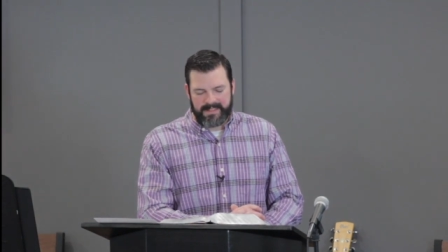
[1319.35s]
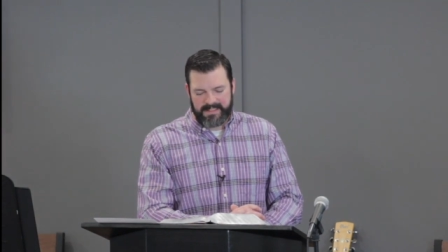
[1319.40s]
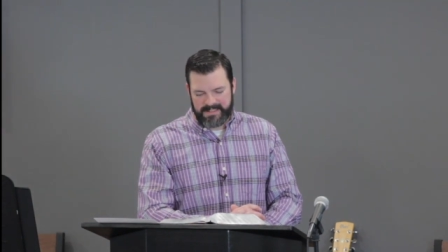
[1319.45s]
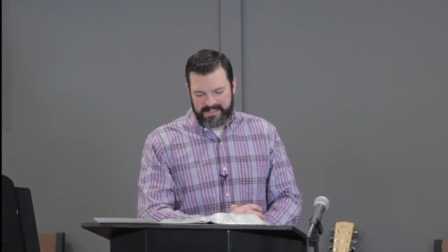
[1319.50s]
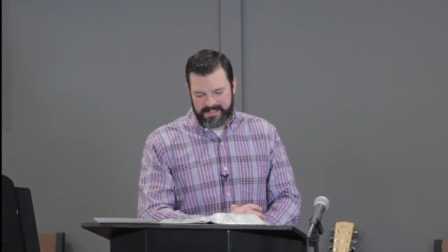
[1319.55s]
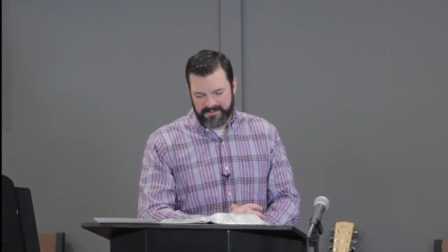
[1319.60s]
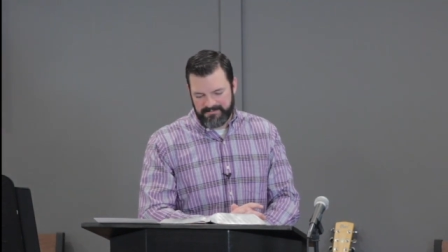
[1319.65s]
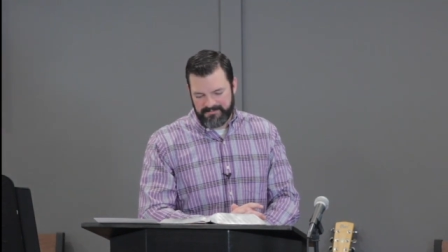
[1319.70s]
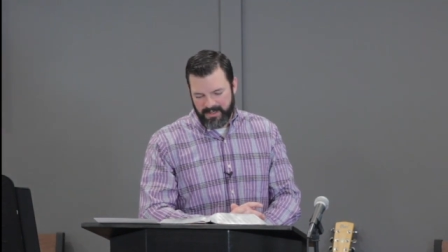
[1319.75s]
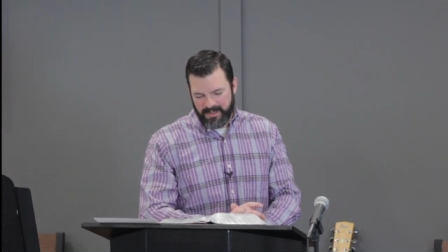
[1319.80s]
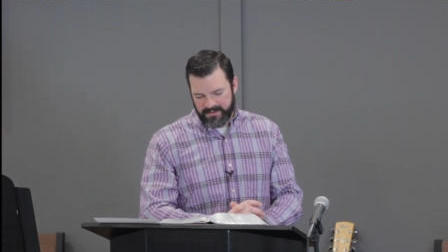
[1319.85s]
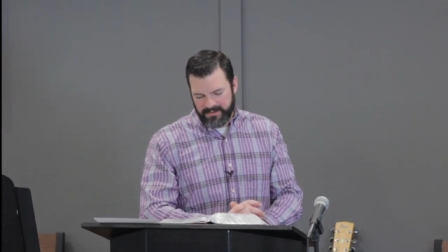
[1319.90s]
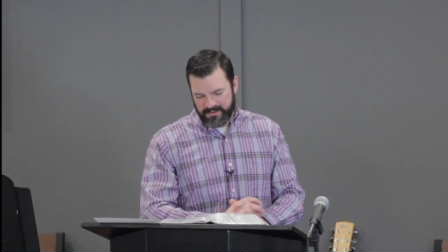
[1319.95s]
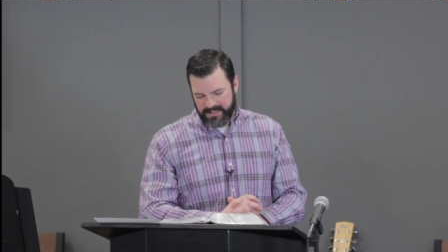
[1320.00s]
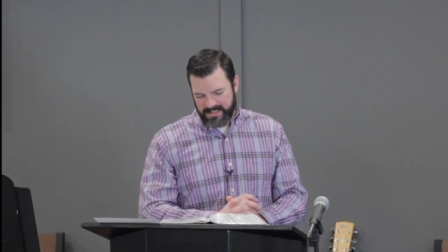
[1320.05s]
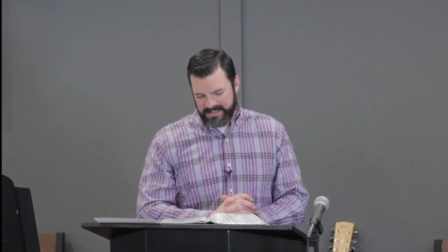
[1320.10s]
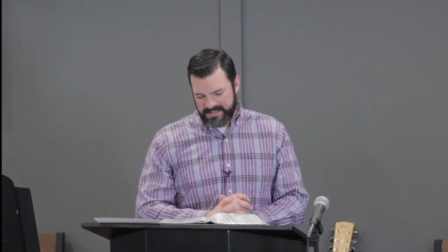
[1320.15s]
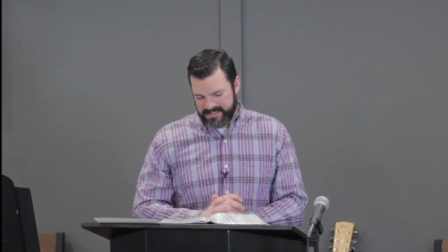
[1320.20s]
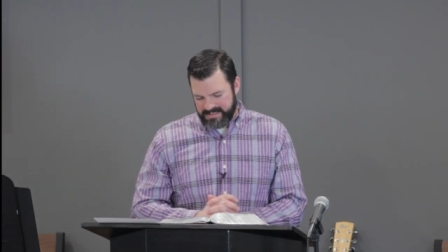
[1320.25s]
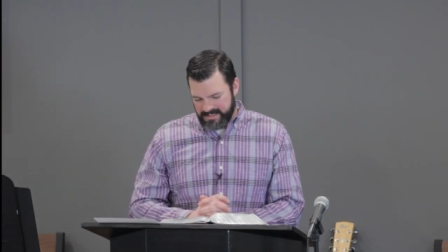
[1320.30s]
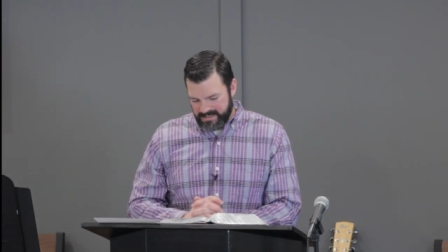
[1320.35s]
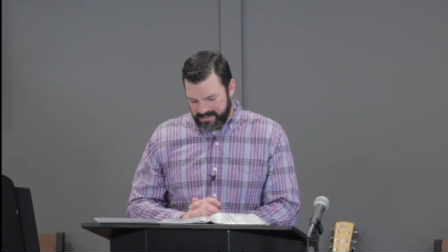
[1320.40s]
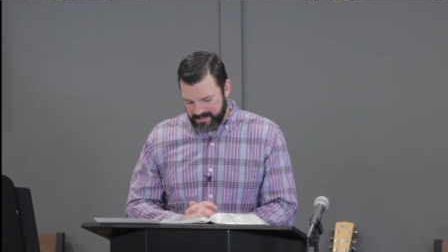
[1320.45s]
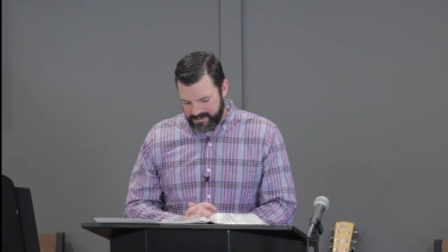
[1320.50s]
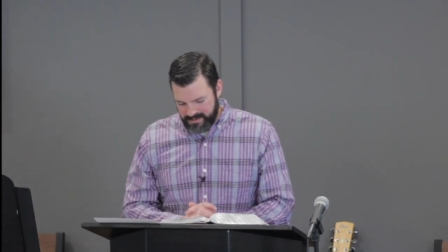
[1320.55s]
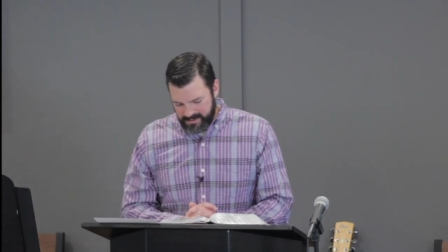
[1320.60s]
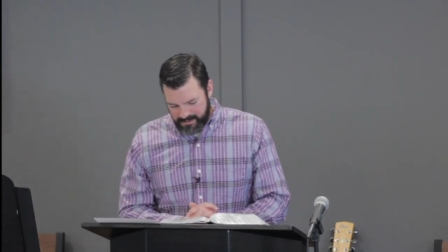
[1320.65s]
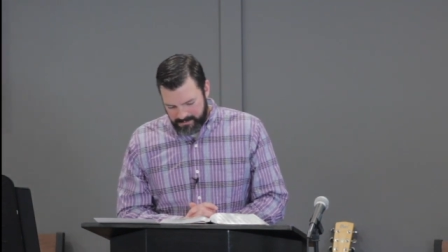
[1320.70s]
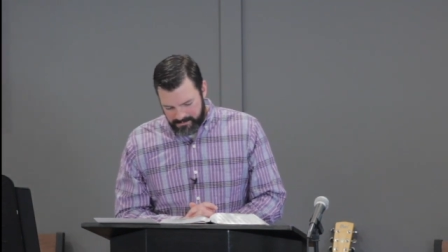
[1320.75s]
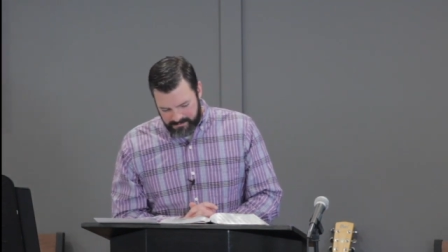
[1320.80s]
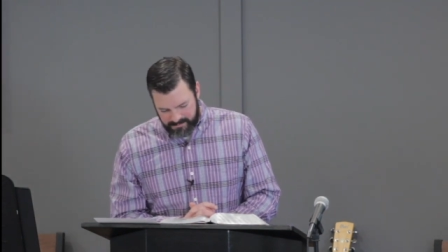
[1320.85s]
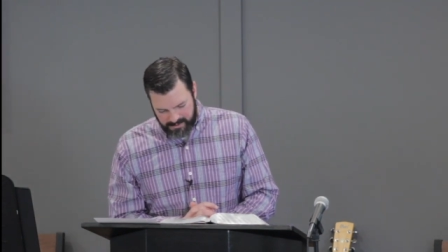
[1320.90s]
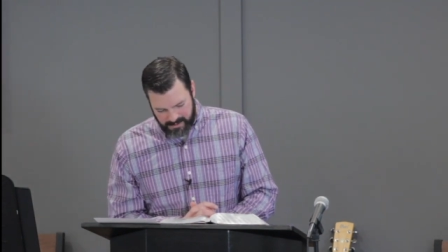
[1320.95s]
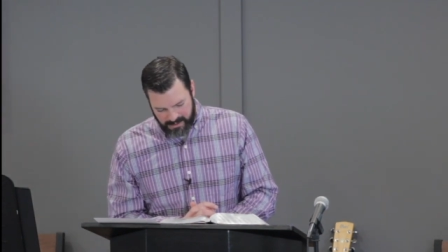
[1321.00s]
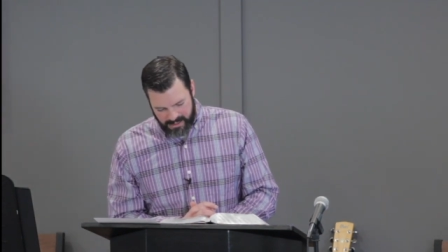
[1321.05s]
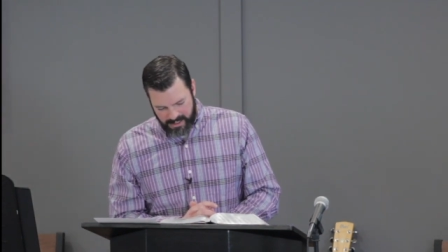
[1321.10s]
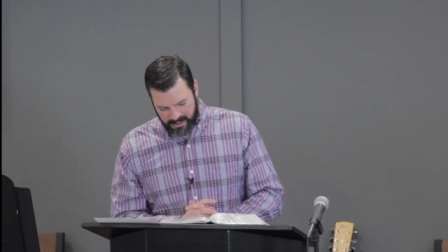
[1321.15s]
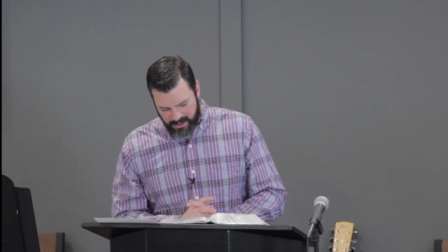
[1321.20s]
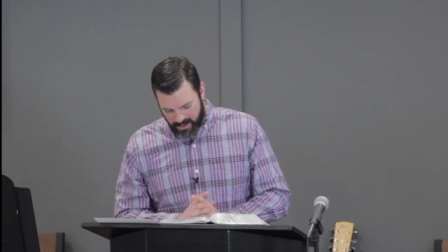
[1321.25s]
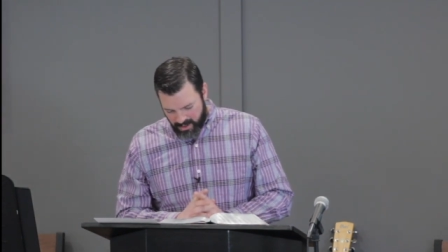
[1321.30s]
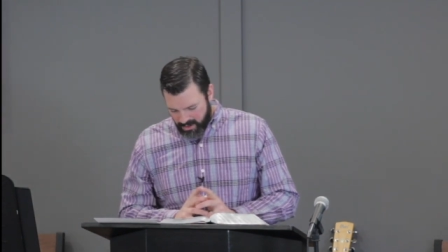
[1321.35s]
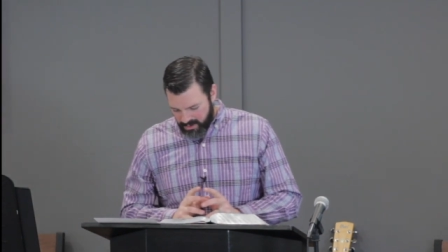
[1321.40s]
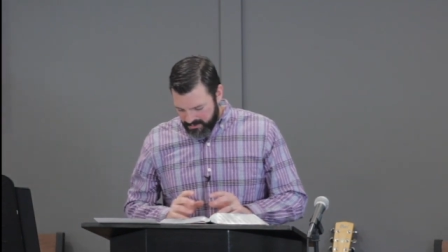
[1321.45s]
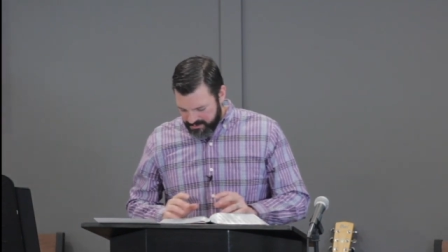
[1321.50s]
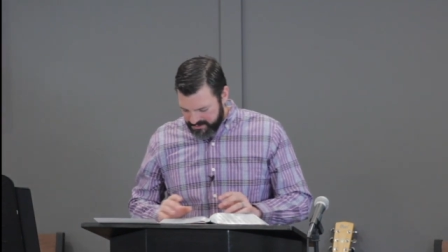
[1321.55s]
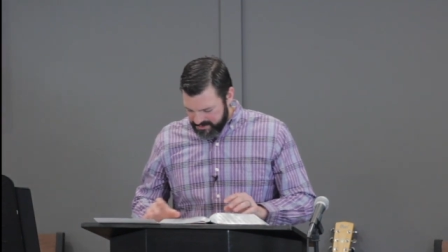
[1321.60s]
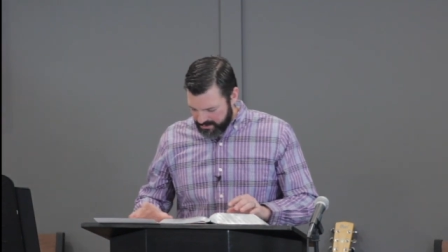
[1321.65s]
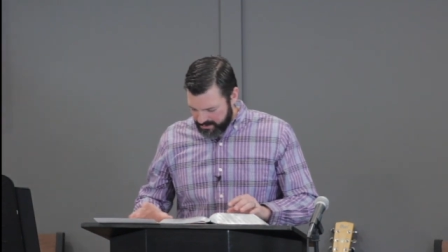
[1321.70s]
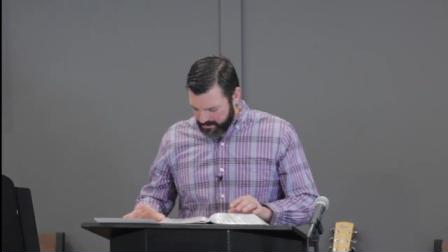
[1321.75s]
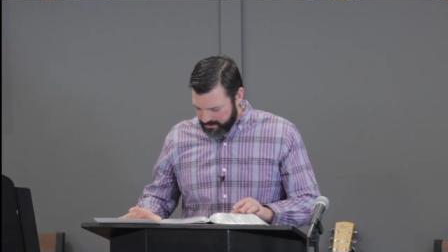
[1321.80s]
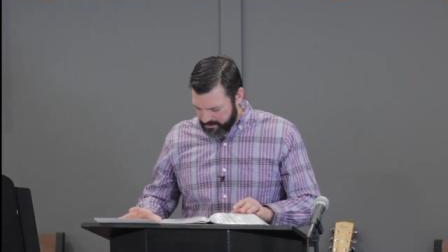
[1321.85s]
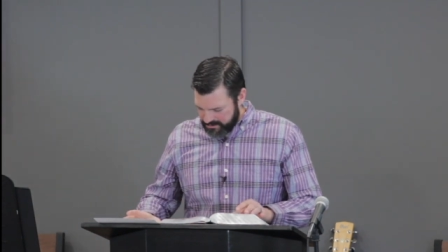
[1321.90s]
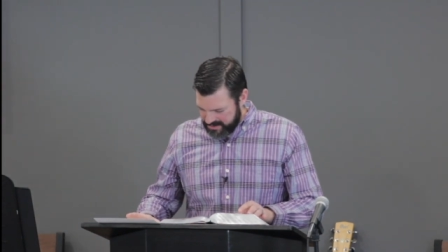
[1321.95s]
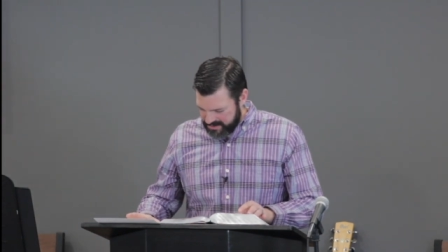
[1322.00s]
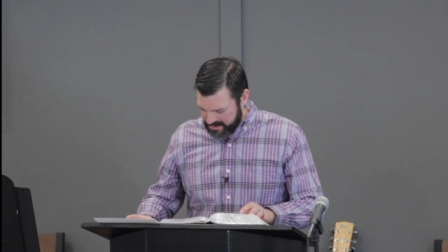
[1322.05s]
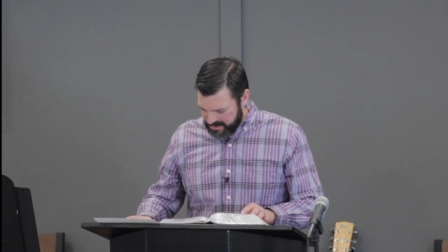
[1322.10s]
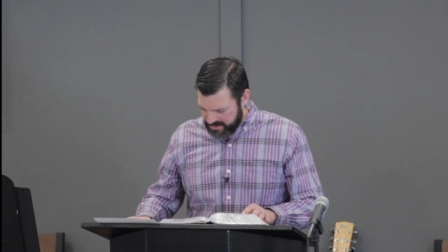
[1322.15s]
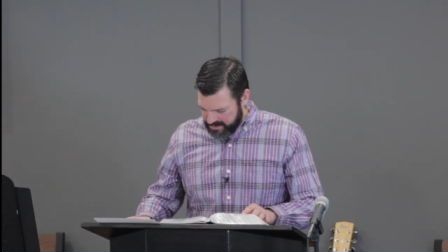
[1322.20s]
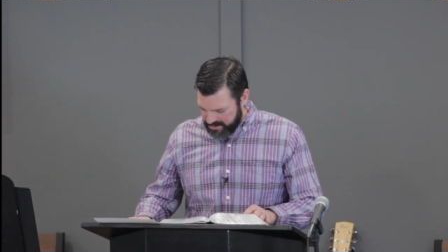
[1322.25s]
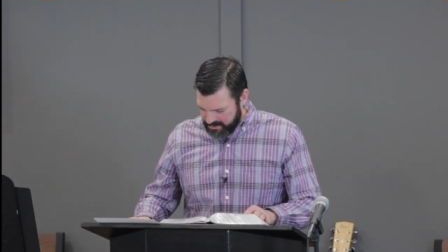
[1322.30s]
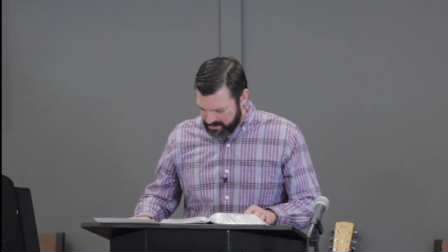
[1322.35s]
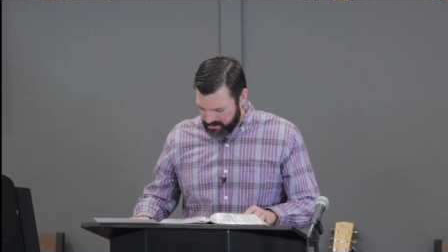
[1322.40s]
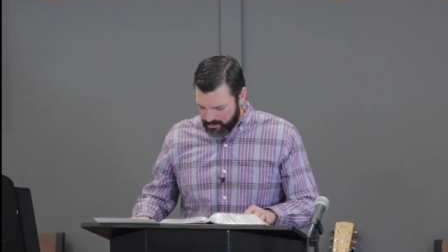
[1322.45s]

As the Father has sent them, I also send you.